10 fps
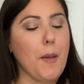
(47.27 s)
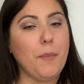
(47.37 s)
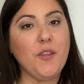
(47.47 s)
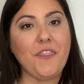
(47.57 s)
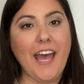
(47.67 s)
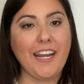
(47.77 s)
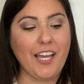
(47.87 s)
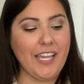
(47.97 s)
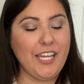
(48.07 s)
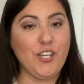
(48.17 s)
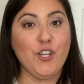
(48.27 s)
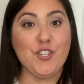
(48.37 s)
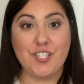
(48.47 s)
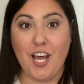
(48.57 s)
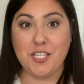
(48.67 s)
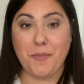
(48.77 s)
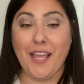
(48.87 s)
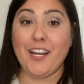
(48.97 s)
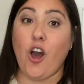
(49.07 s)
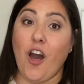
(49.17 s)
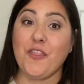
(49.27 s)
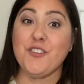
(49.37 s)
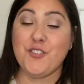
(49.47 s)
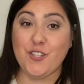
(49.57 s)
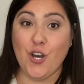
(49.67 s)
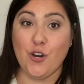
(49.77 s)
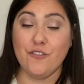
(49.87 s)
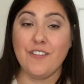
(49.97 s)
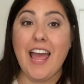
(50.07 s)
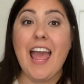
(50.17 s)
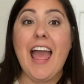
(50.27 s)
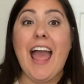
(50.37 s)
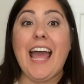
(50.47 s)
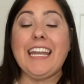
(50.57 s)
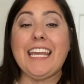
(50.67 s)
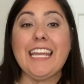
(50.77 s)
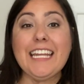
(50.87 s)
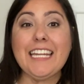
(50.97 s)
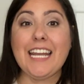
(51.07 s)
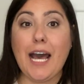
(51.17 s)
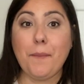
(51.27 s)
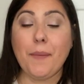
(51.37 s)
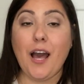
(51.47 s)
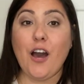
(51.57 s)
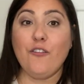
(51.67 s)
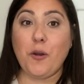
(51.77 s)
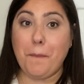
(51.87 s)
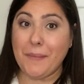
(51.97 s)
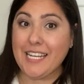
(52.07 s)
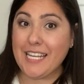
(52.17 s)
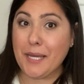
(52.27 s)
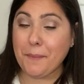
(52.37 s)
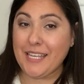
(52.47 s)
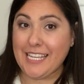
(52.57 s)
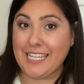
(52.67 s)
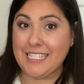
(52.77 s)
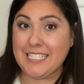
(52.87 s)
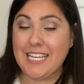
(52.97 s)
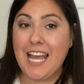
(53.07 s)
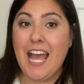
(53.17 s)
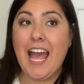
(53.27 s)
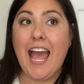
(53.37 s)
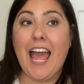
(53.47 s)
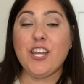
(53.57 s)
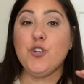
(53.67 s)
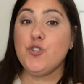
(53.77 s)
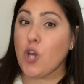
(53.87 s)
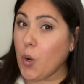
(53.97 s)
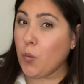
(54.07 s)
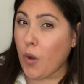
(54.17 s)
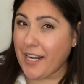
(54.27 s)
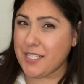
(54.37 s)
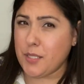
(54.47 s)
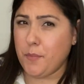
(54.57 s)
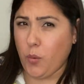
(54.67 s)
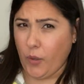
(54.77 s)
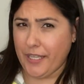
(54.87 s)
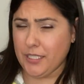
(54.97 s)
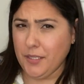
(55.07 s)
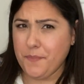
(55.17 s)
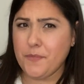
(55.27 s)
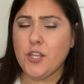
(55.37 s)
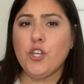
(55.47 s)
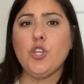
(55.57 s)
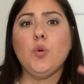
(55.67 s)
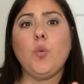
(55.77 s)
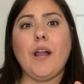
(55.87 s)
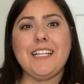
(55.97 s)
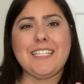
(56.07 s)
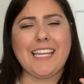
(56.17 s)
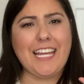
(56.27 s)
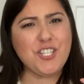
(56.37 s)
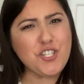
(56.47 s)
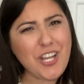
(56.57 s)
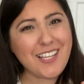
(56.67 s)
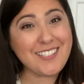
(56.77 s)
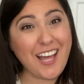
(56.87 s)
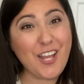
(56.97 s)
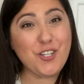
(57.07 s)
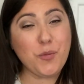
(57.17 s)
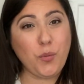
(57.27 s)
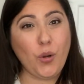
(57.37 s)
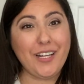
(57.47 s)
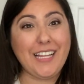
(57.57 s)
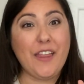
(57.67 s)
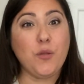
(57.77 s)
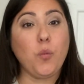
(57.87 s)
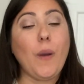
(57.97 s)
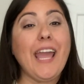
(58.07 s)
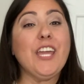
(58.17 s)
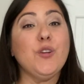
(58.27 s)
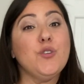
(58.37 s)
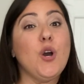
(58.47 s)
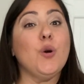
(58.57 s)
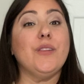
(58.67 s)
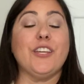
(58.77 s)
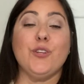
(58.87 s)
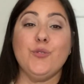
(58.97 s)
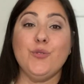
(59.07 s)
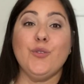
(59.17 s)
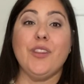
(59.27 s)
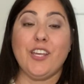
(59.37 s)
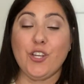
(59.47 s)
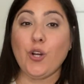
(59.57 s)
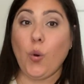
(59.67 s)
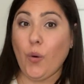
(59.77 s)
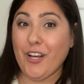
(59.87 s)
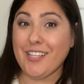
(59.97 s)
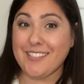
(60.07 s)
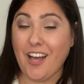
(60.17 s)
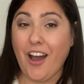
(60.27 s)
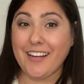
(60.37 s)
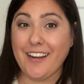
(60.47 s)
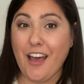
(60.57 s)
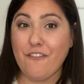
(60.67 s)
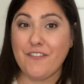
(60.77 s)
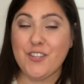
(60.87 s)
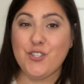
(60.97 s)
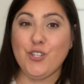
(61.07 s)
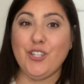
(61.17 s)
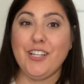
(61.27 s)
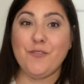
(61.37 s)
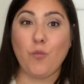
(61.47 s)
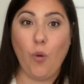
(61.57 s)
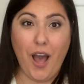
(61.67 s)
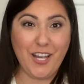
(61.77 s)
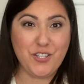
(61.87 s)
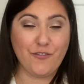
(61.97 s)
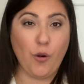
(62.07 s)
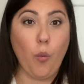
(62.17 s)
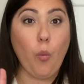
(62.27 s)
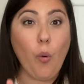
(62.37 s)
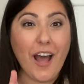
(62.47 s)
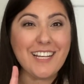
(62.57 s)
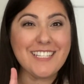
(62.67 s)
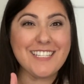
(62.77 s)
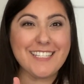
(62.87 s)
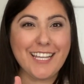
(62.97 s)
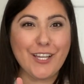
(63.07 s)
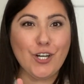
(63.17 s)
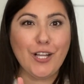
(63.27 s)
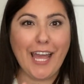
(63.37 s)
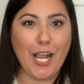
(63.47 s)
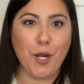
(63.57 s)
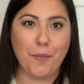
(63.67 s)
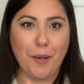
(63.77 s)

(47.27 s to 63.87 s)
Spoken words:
put that in your saucepan on the stove and heat it up over medium heat. And you don't want it to boil. You want it to get just under boil. And the way you know that your oil is hot enough is you'll watch for 1 single air